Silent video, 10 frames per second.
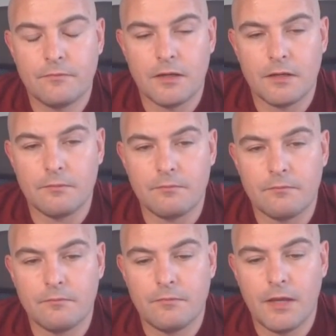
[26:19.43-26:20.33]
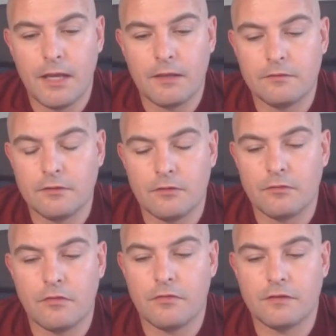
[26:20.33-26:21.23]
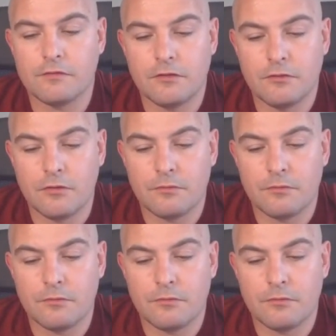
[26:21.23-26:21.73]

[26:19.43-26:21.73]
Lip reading: and the things that you